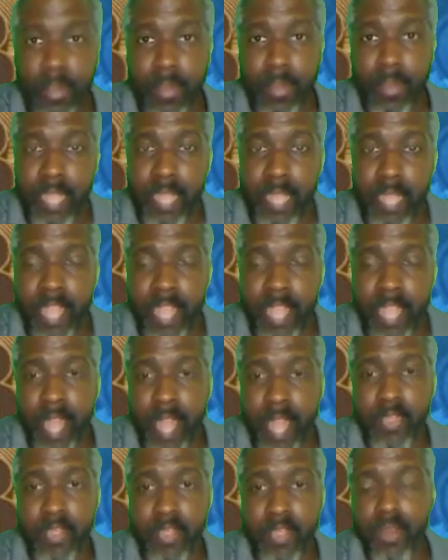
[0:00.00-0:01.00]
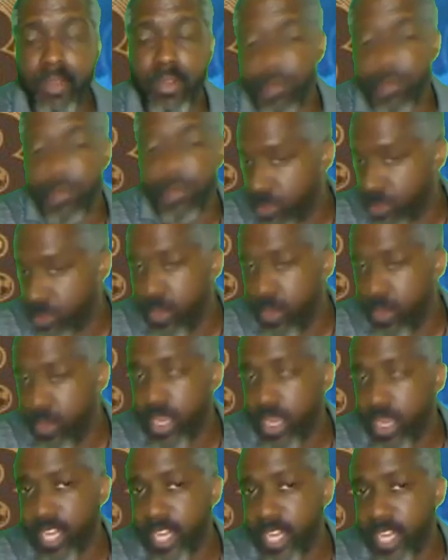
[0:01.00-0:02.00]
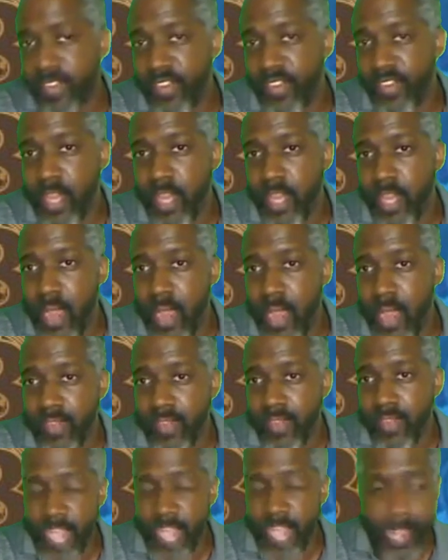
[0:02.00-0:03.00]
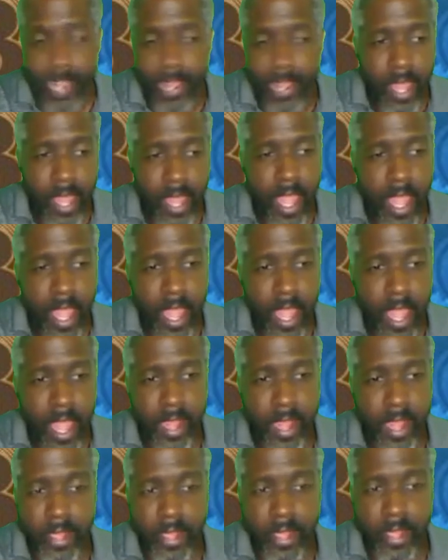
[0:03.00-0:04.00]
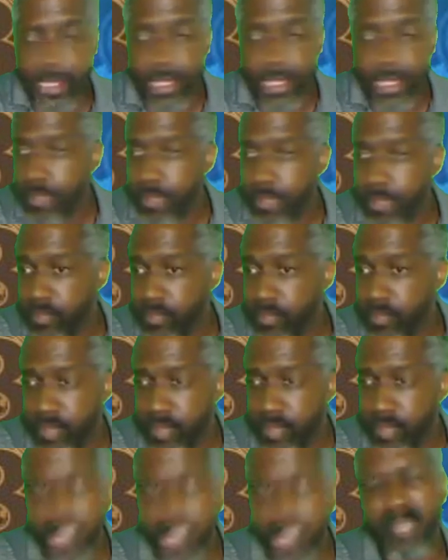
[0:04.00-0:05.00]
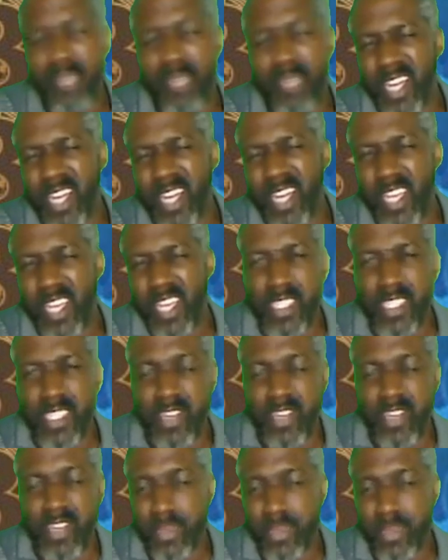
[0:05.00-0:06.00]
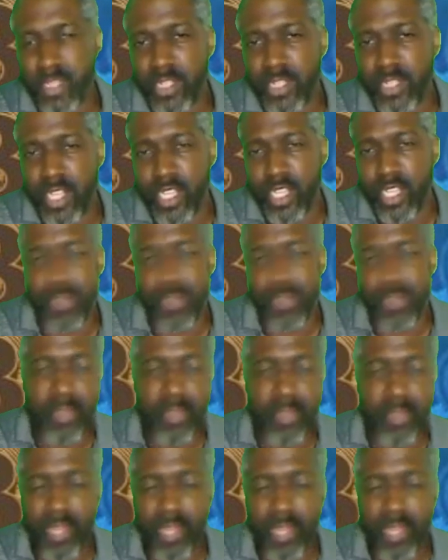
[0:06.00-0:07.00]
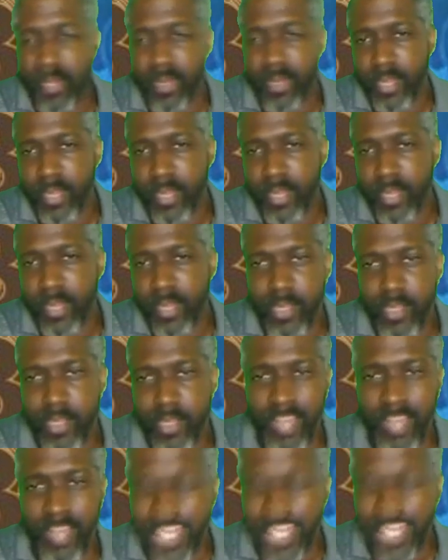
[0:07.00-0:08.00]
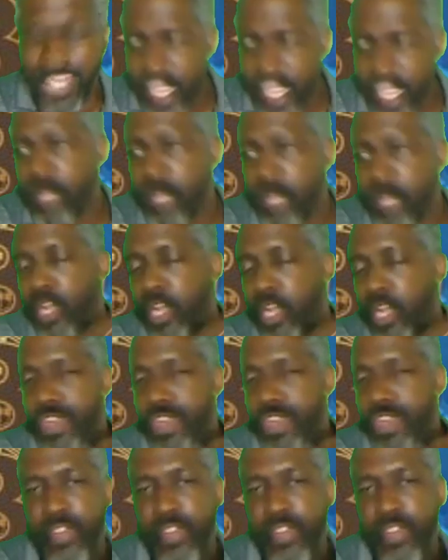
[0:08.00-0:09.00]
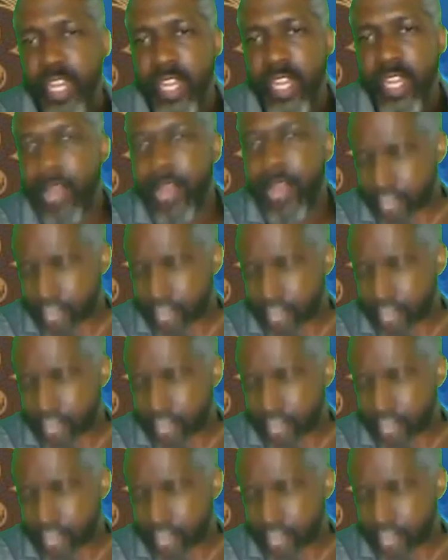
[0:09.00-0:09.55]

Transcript: up to date with that. We work on getting a video out every day, and except Monday because generally I'm doing the show, but maybe I'll get one out there too. The idea is to put a new video and an